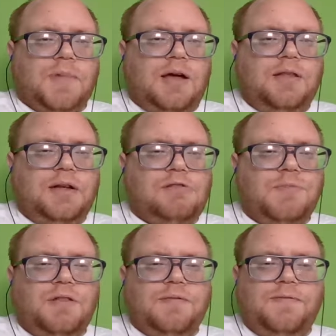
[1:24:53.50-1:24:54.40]
I think it's
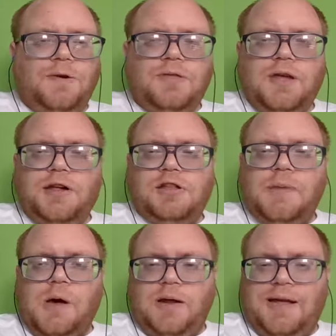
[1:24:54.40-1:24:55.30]
one of the few things
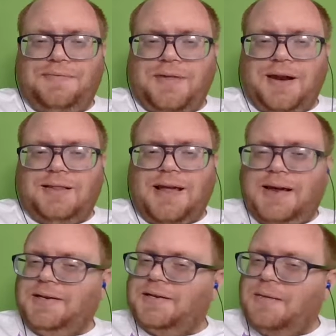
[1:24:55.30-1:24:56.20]
about it that I
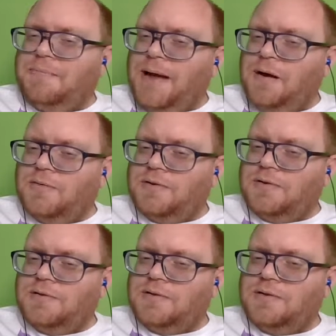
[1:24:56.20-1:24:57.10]
liked about
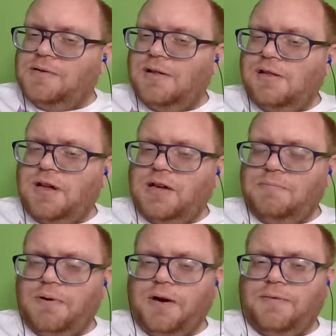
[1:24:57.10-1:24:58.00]
the
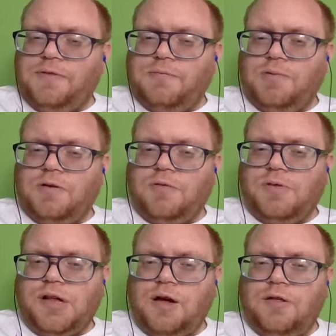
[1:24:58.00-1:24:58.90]
second part of the book
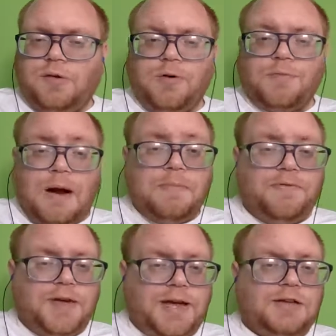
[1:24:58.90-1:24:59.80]
was how there were
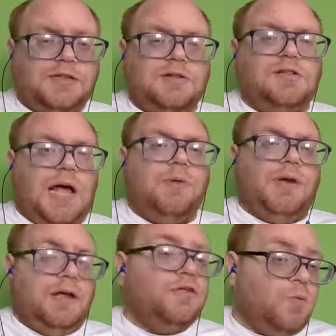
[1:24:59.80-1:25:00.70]
ramifications out
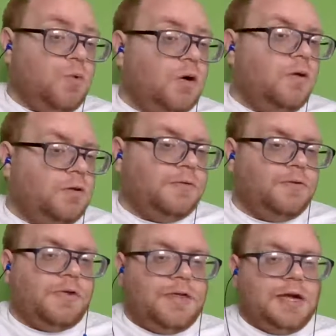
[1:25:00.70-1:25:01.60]
in the world
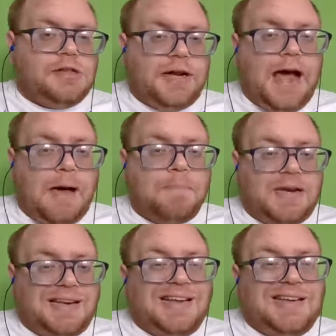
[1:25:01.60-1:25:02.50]
for the things that
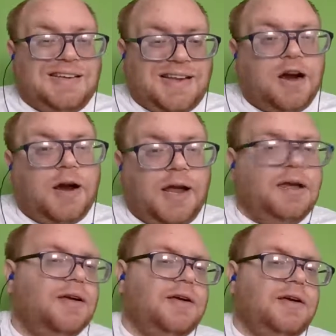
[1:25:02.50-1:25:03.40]
happened in Derry.
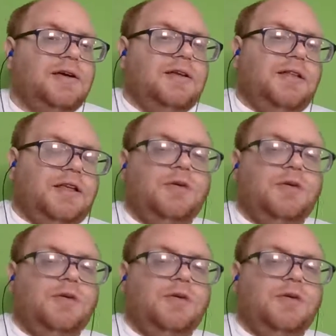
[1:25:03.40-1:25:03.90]
Like